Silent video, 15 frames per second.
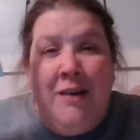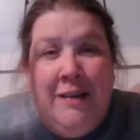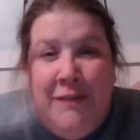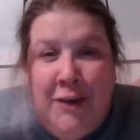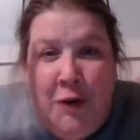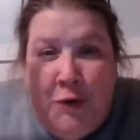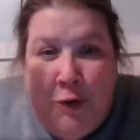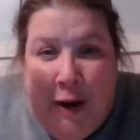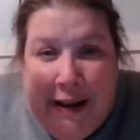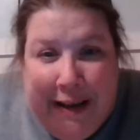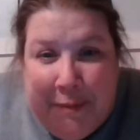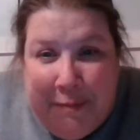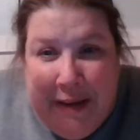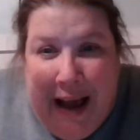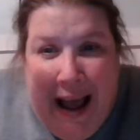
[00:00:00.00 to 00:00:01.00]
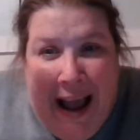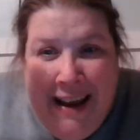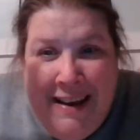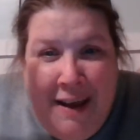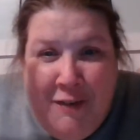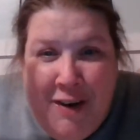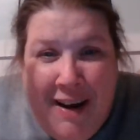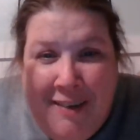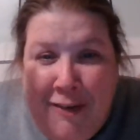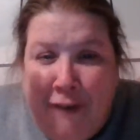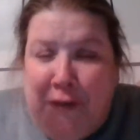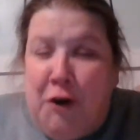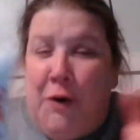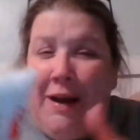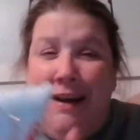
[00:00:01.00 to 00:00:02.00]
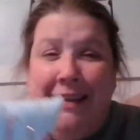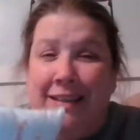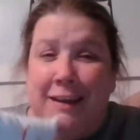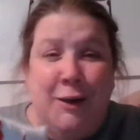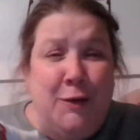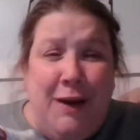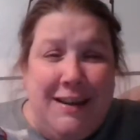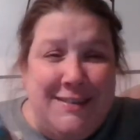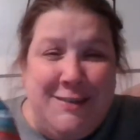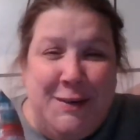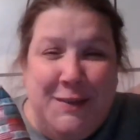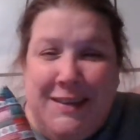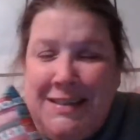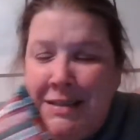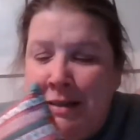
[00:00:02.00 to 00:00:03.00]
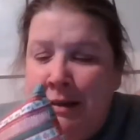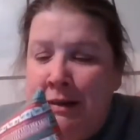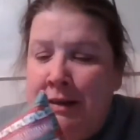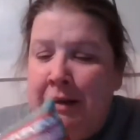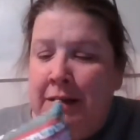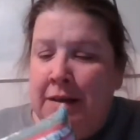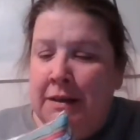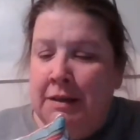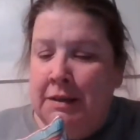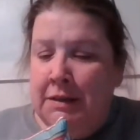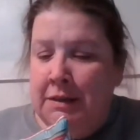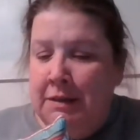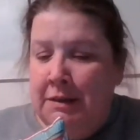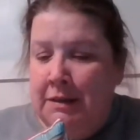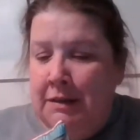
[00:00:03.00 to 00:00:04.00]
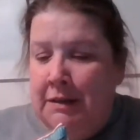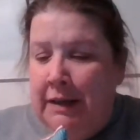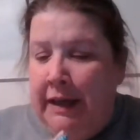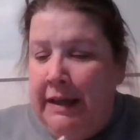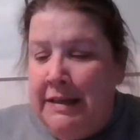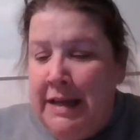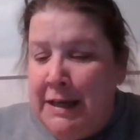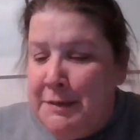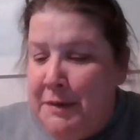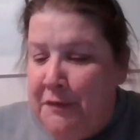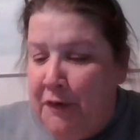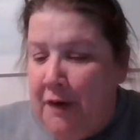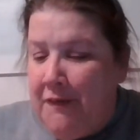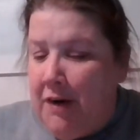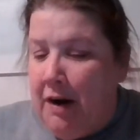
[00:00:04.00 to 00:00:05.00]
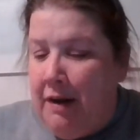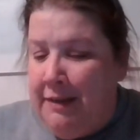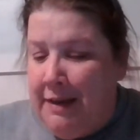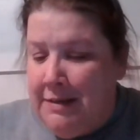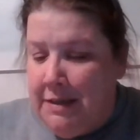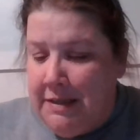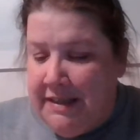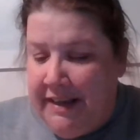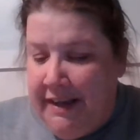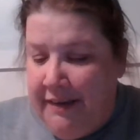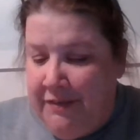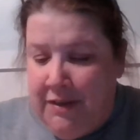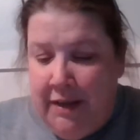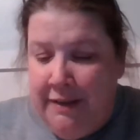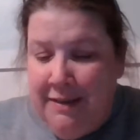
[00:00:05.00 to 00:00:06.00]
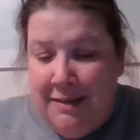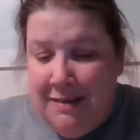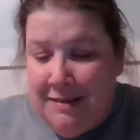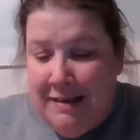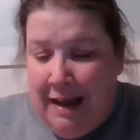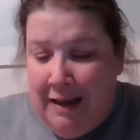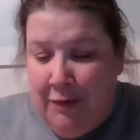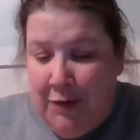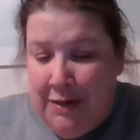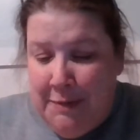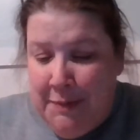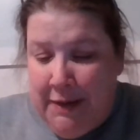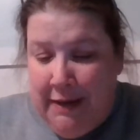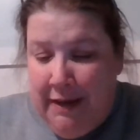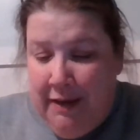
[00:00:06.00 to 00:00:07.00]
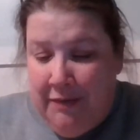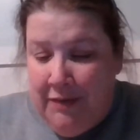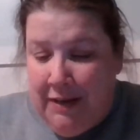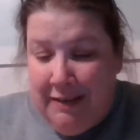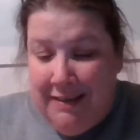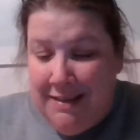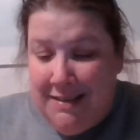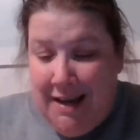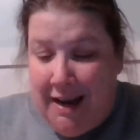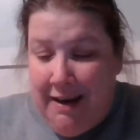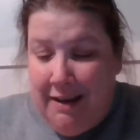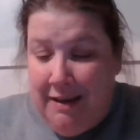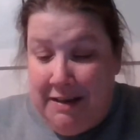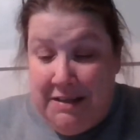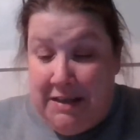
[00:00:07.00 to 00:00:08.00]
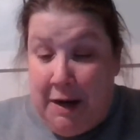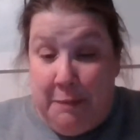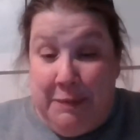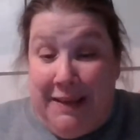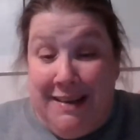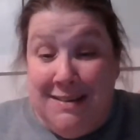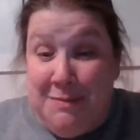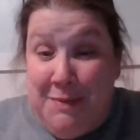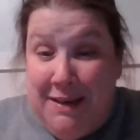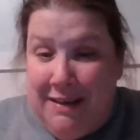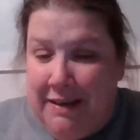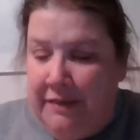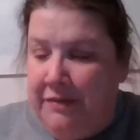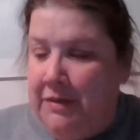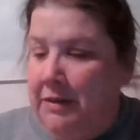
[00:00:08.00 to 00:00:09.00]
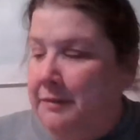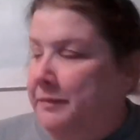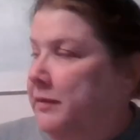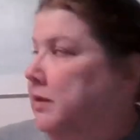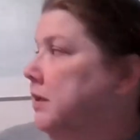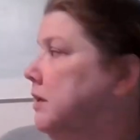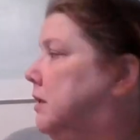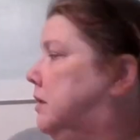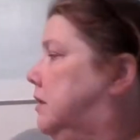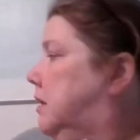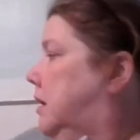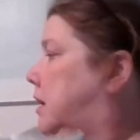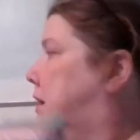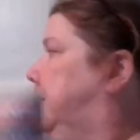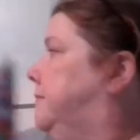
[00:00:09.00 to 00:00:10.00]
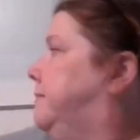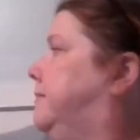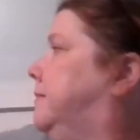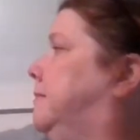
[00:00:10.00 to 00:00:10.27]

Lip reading: even know who I am. I never SFO anything. You guys know this. It takes me forever unless it's a gift. And this is not going to be a gift. At least it's not planned to be a gift. It